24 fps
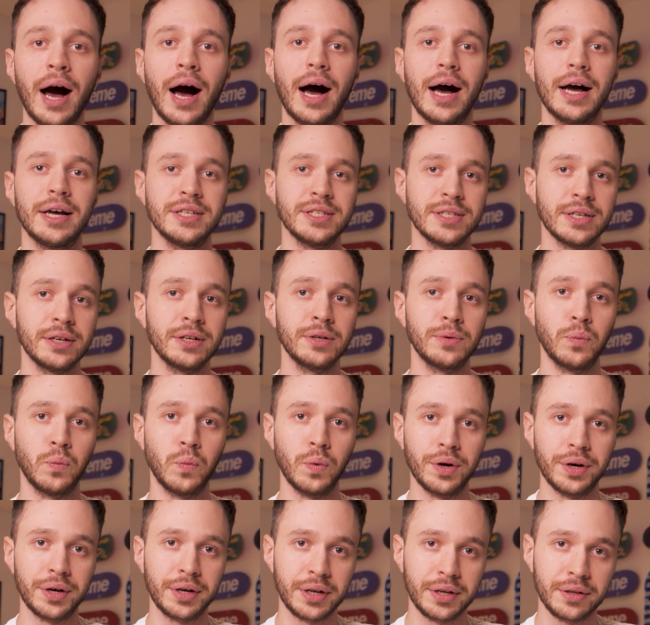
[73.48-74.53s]
I started
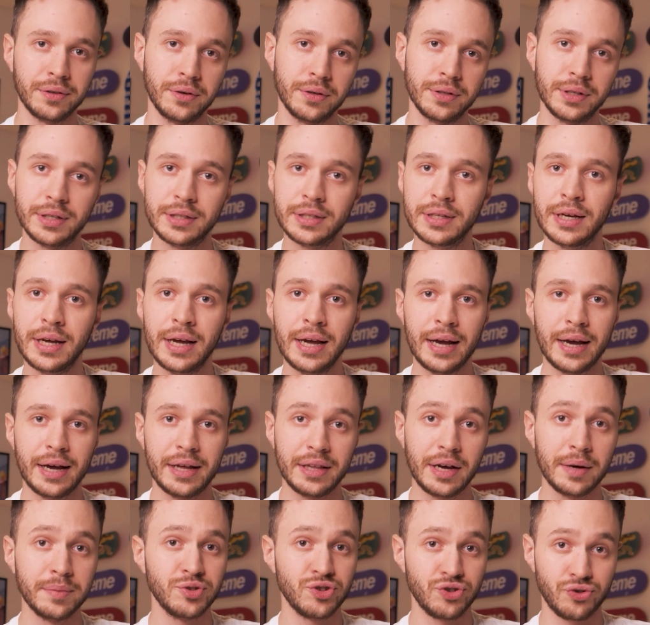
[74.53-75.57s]
working on it
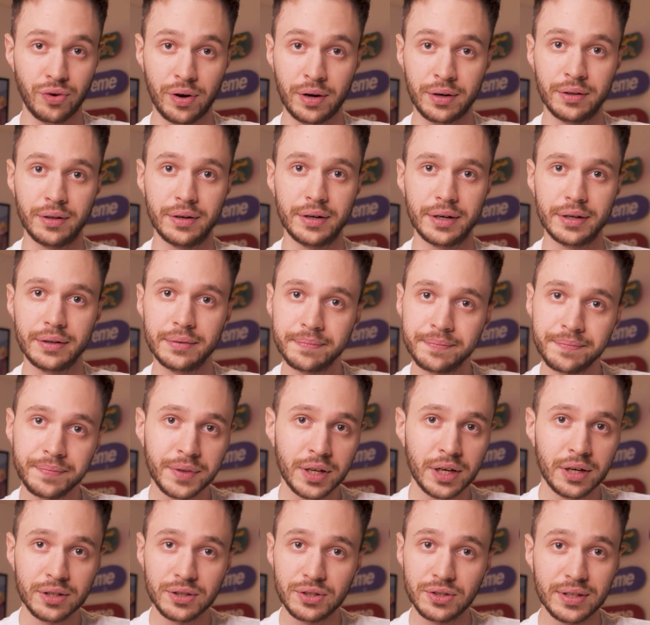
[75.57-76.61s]
and I'm struggling.
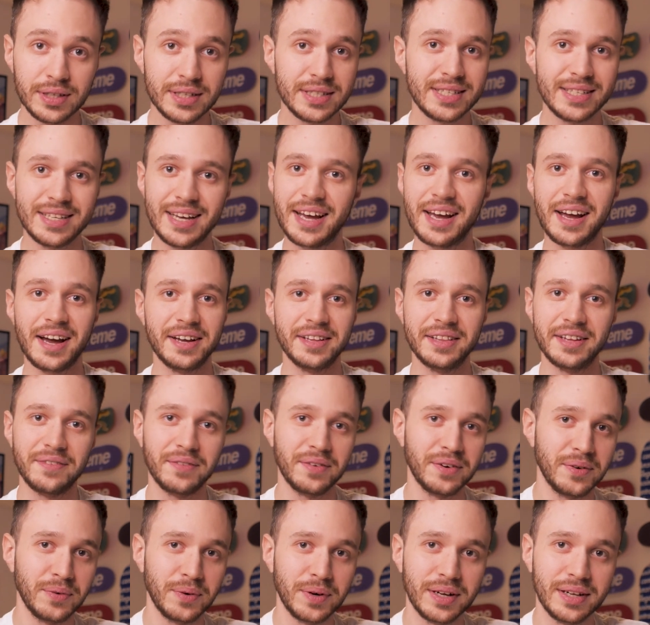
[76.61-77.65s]
To this day, I
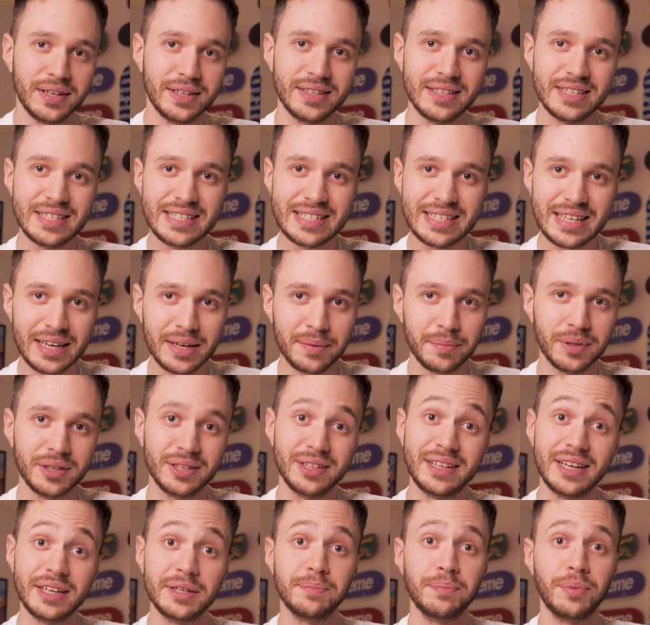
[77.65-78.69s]
never really
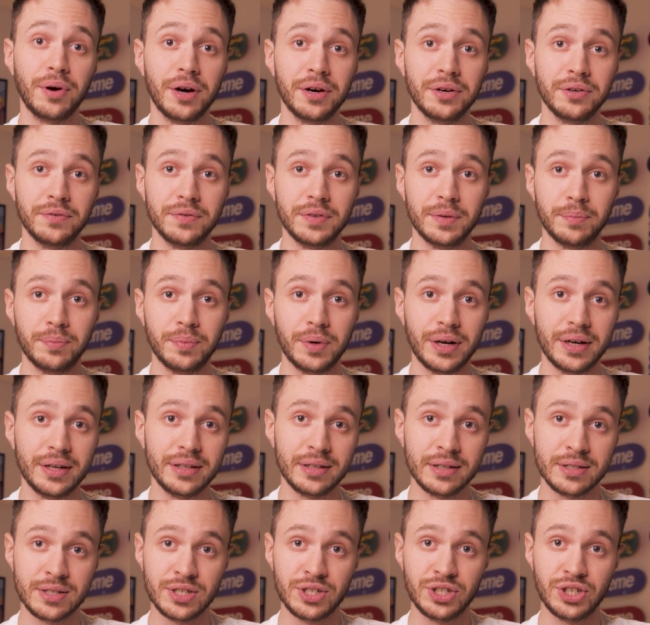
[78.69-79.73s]
disabled that part of the brain
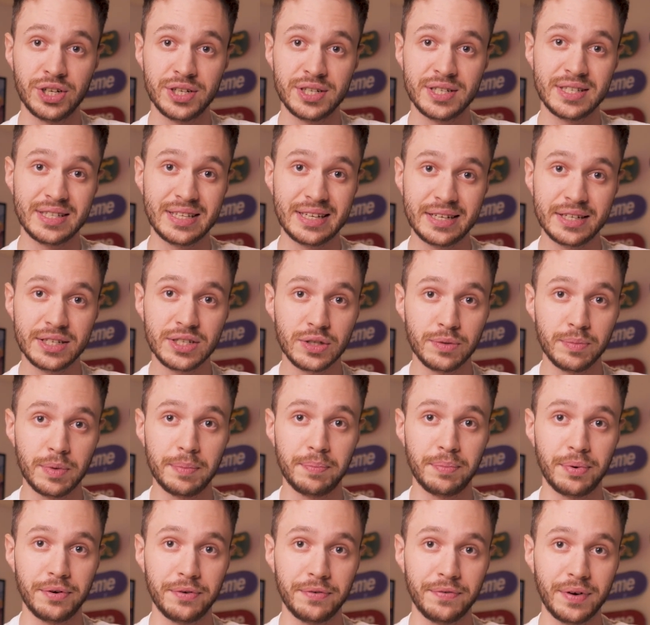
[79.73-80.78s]
that suggests things to be
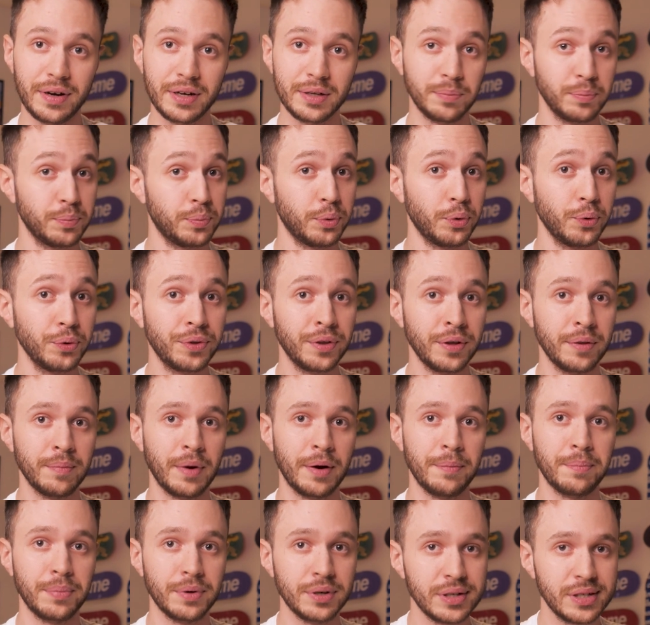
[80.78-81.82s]
perfect, both in
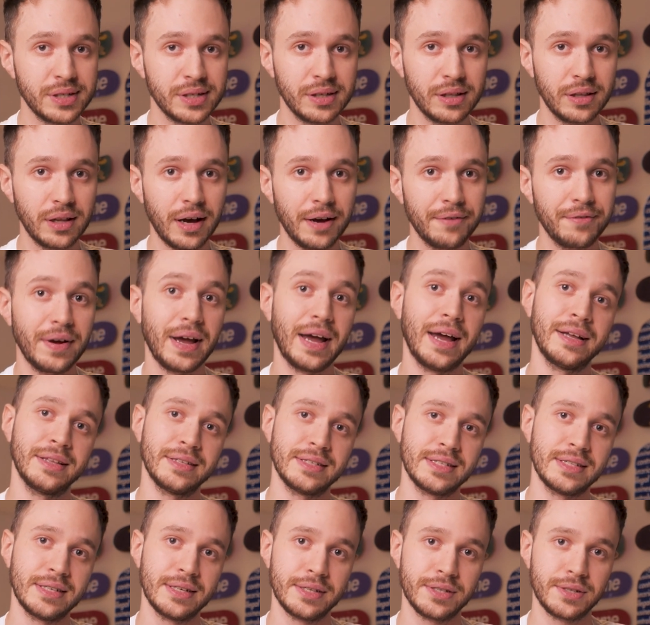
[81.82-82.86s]
my personal life and
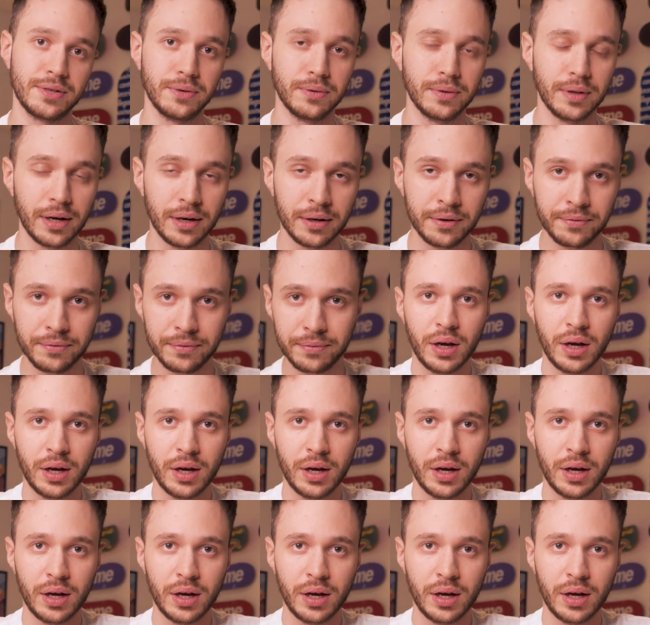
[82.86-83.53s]
CSGO life.